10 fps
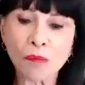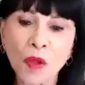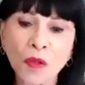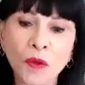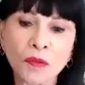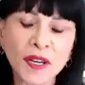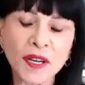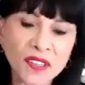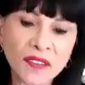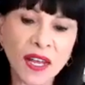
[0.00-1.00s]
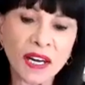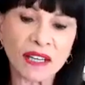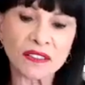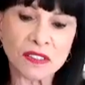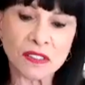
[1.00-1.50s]
The reason that
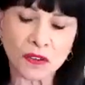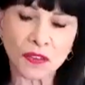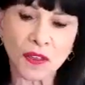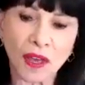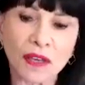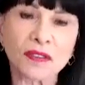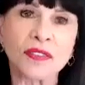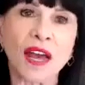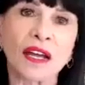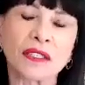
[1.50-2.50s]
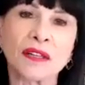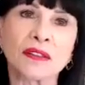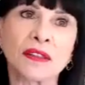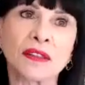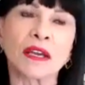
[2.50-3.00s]
I still think that
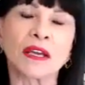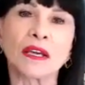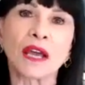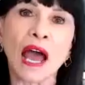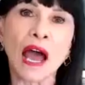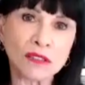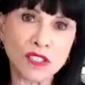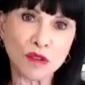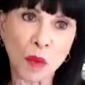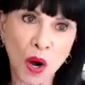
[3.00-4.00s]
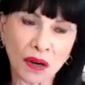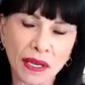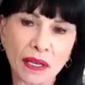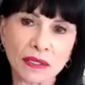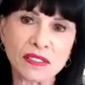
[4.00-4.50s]
the housing
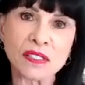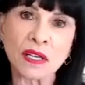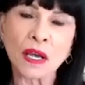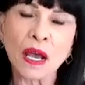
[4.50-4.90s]
markets,